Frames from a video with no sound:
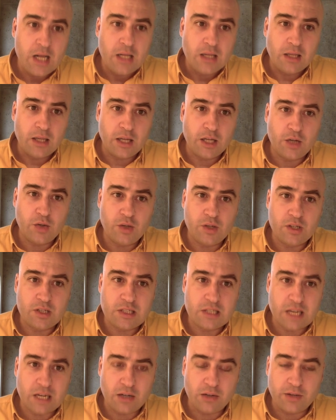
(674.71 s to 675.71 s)
Like, you need to
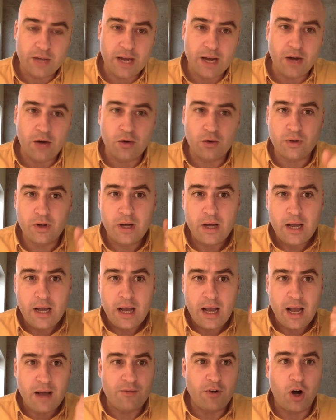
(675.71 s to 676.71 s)
settle down,
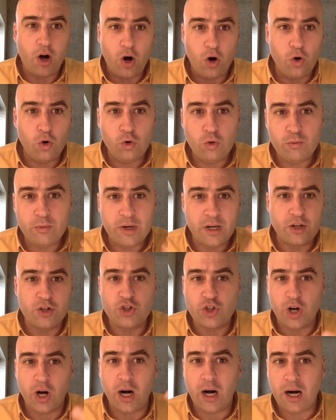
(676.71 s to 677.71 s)
have a home and a
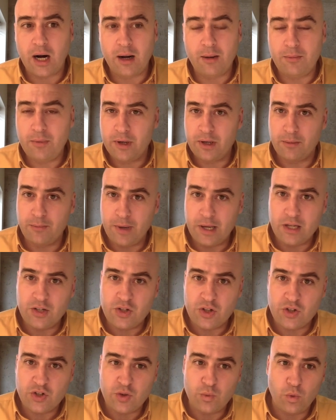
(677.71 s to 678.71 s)
job and a
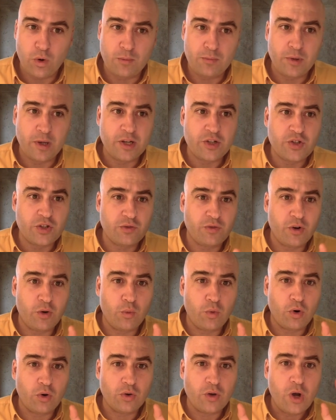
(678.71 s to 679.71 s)
basis in one place in the real
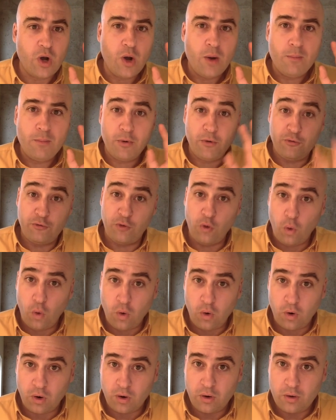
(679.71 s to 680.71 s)
world
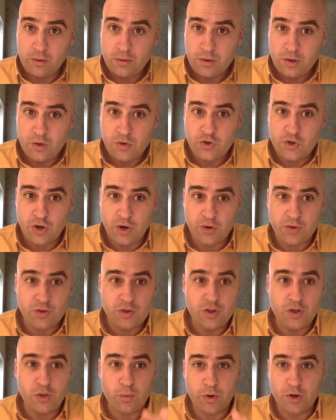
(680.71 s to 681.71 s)
before you start to
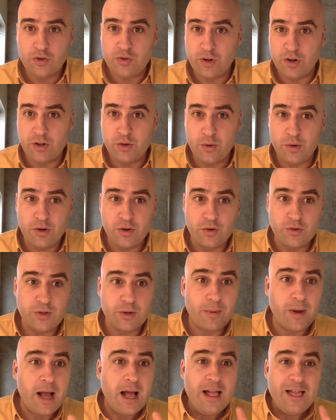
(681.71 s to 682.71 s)
do what you're trying to do here on
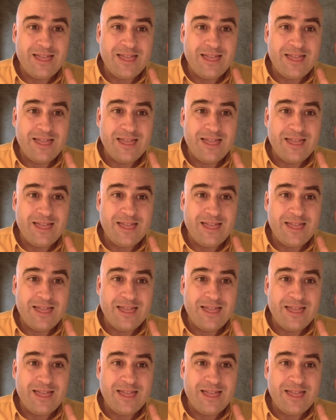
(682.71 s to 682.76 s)
YouTube.